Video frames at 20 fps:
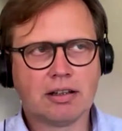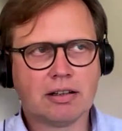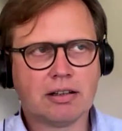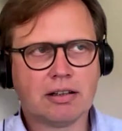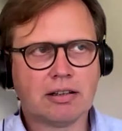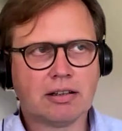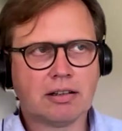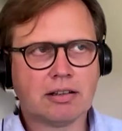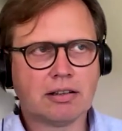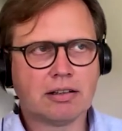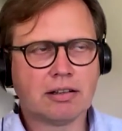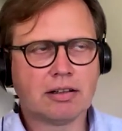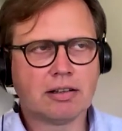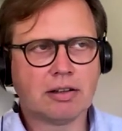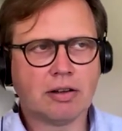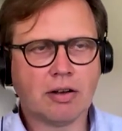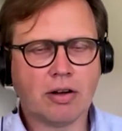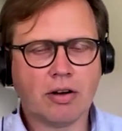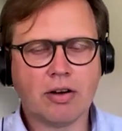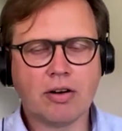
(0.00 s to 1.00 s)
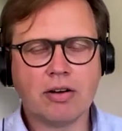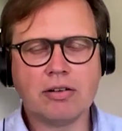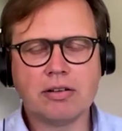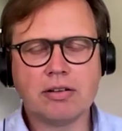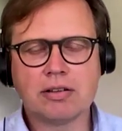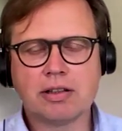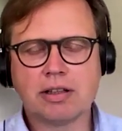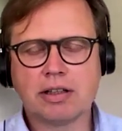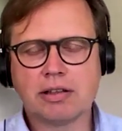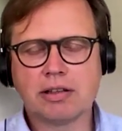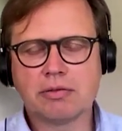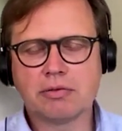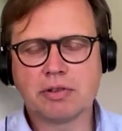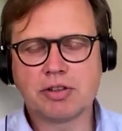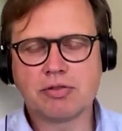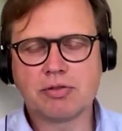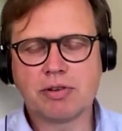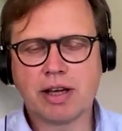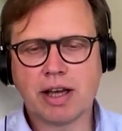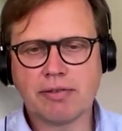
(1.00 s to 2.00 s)
law
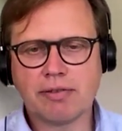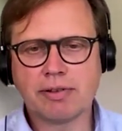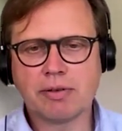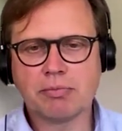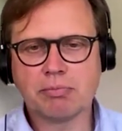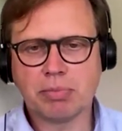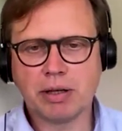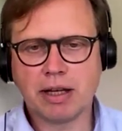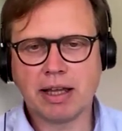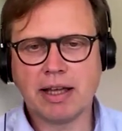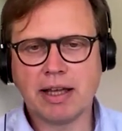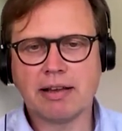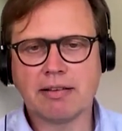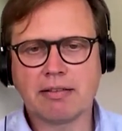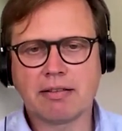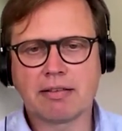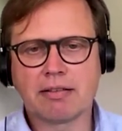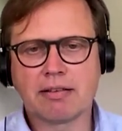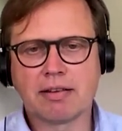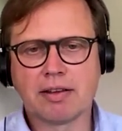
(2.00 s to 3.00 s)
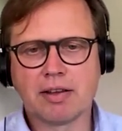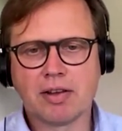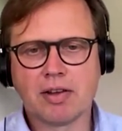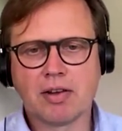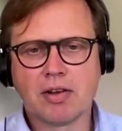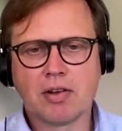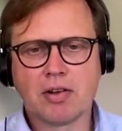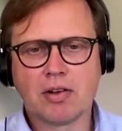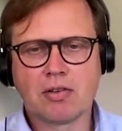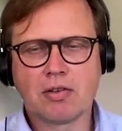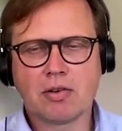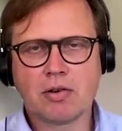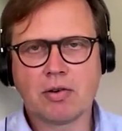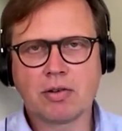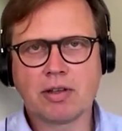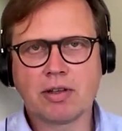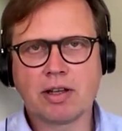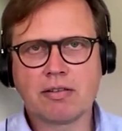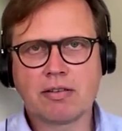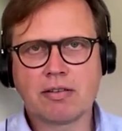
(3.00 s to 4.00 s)
which we have in place.
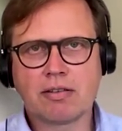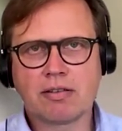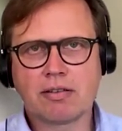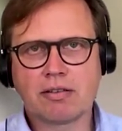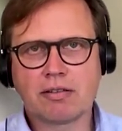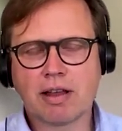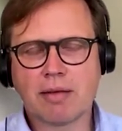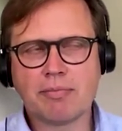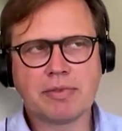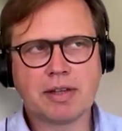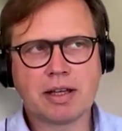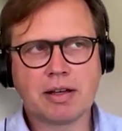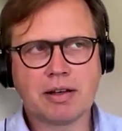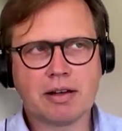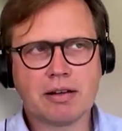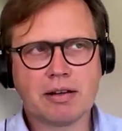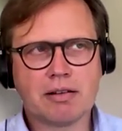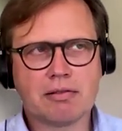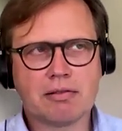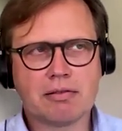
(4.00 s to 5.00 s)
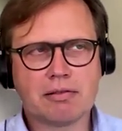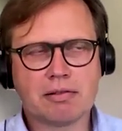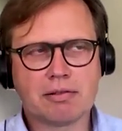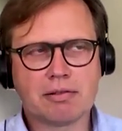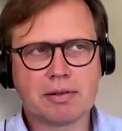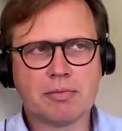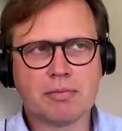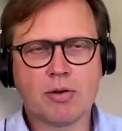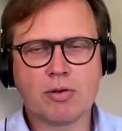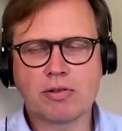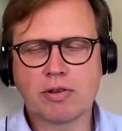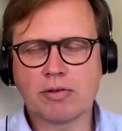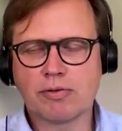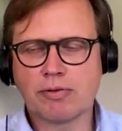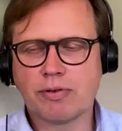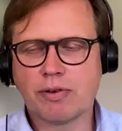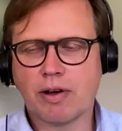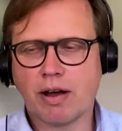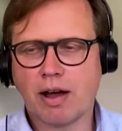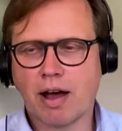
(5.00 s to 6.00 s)
So that's something the most
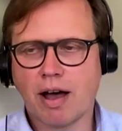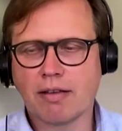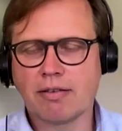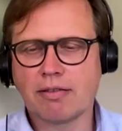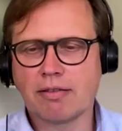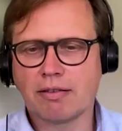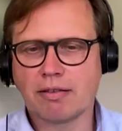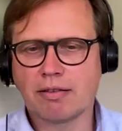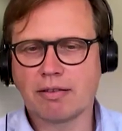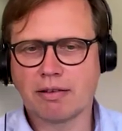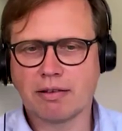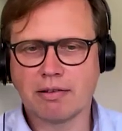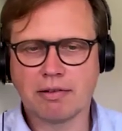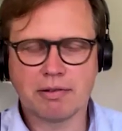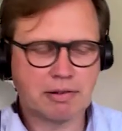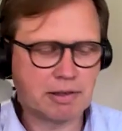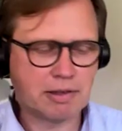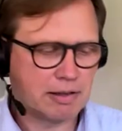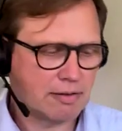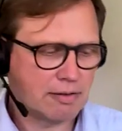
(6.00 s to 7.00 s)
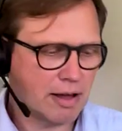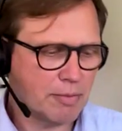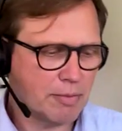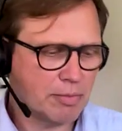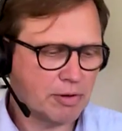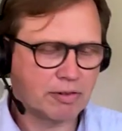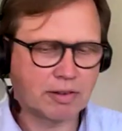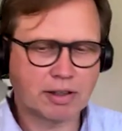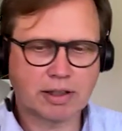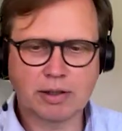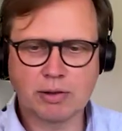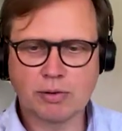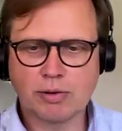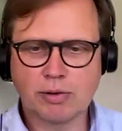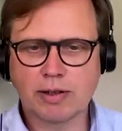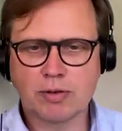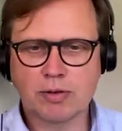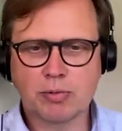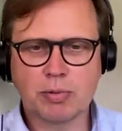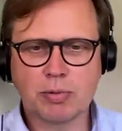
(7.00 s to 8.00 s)
of us in
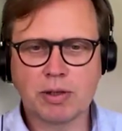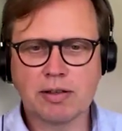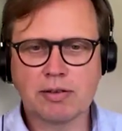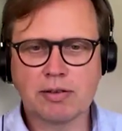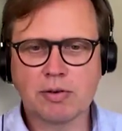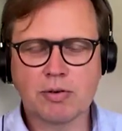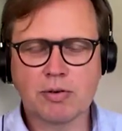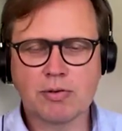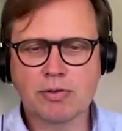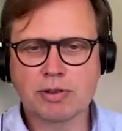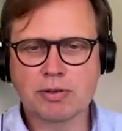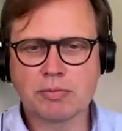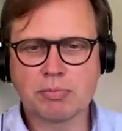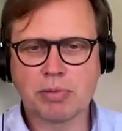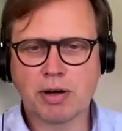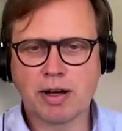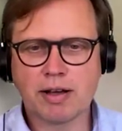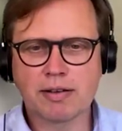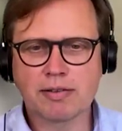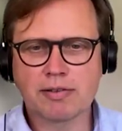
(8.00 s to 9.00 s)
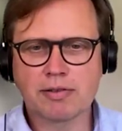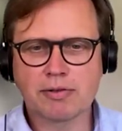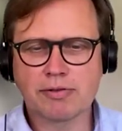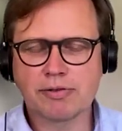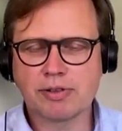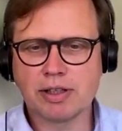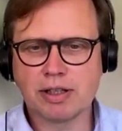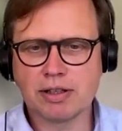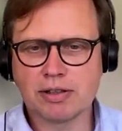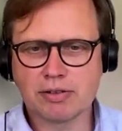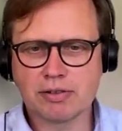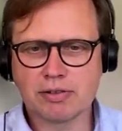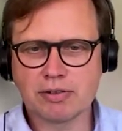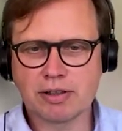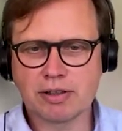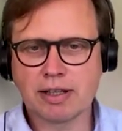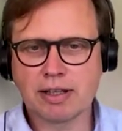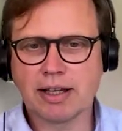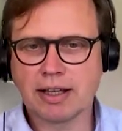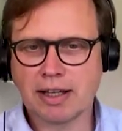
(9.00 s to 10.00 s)
cybersecurity experienced over the past of
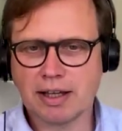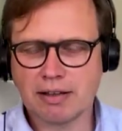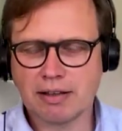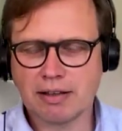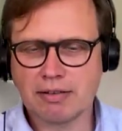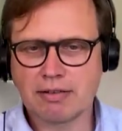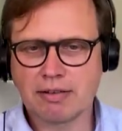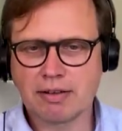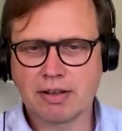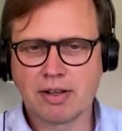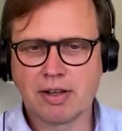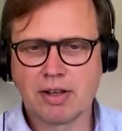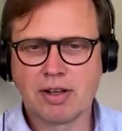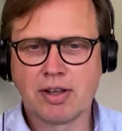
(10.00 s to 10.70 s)
years and decades.